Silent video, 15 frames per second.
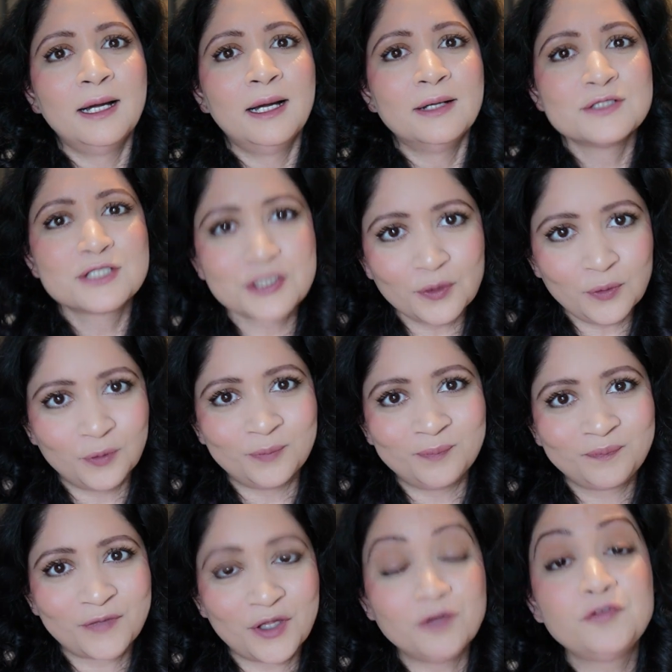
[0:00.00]
So,
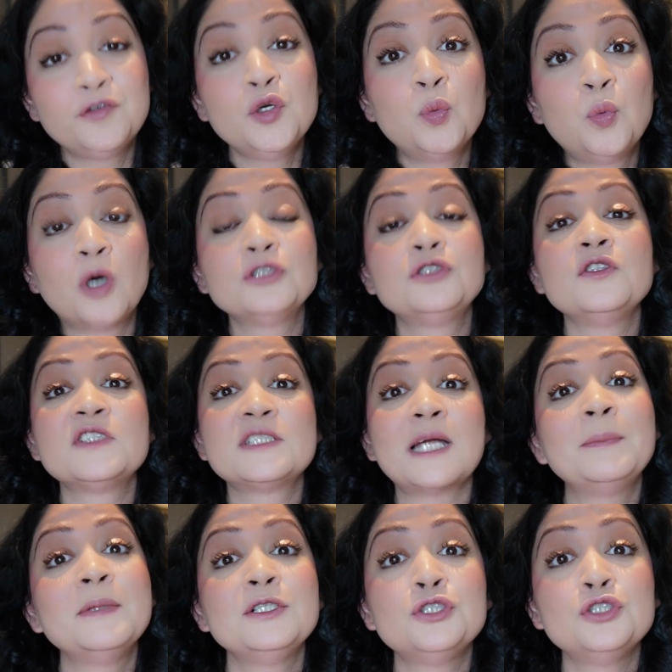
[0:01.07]
if you want to
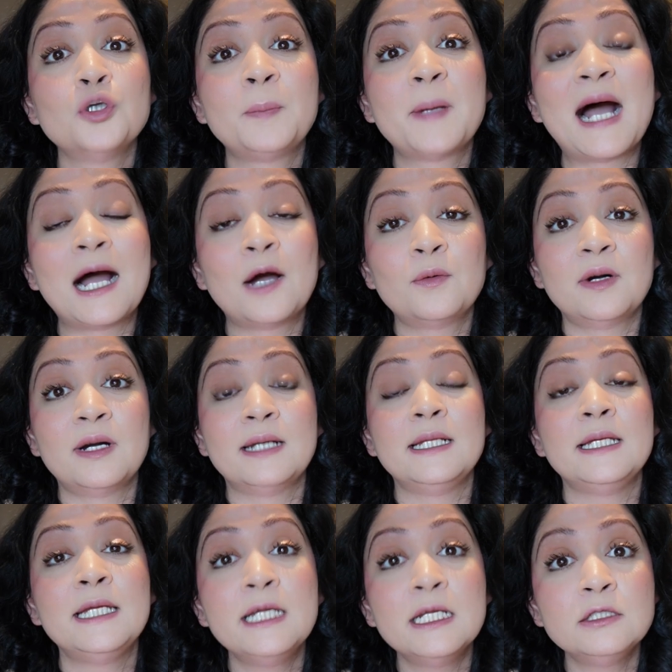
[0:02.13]
step into your power and
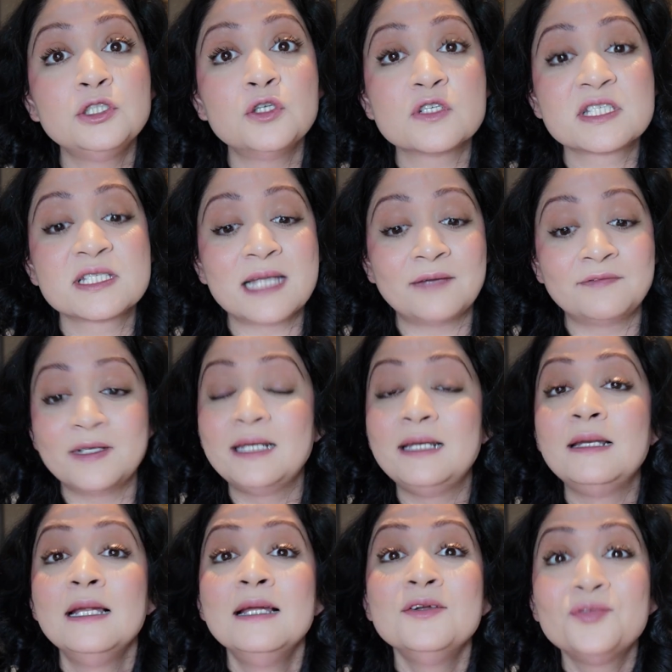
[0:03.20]
heal yourself
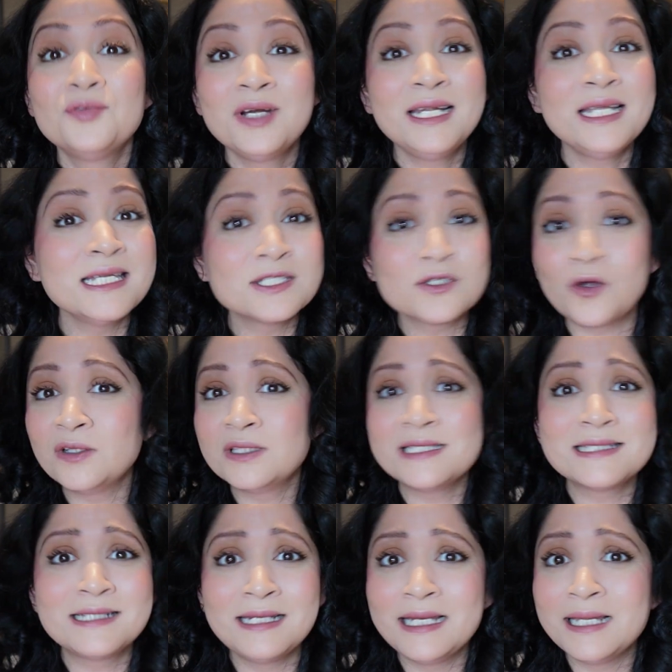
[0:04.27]
and release all
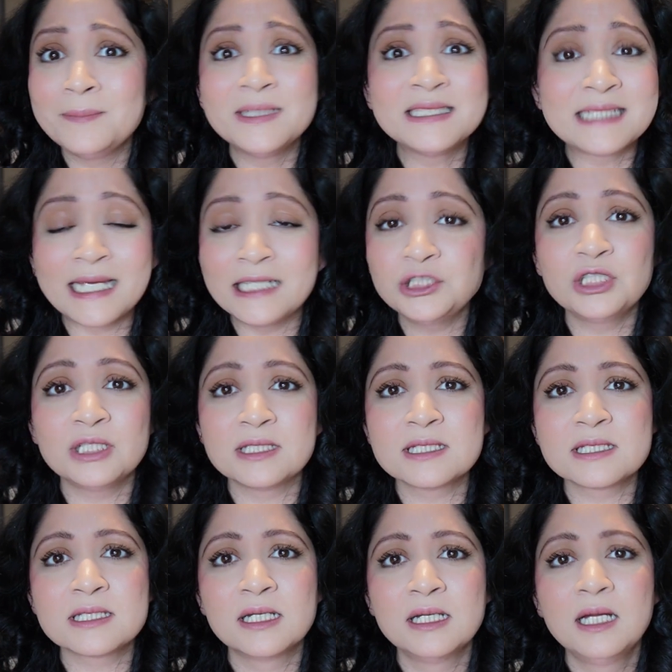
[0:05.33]
these
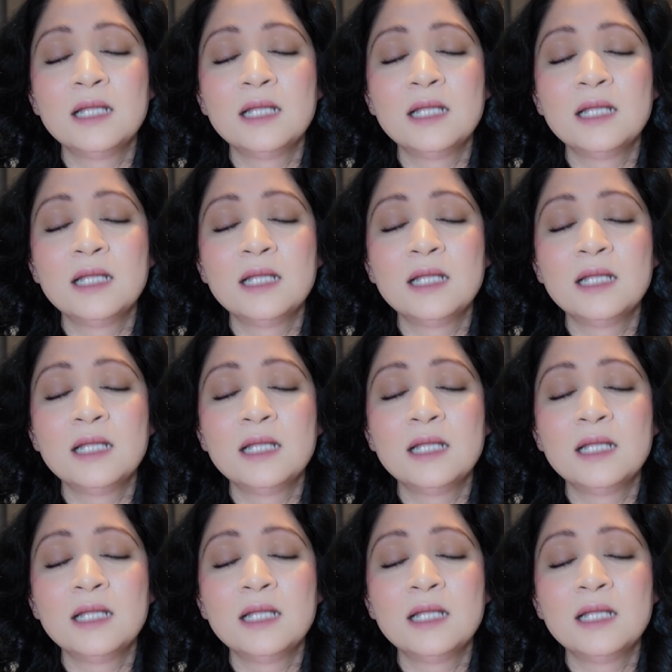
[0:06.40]
limitations,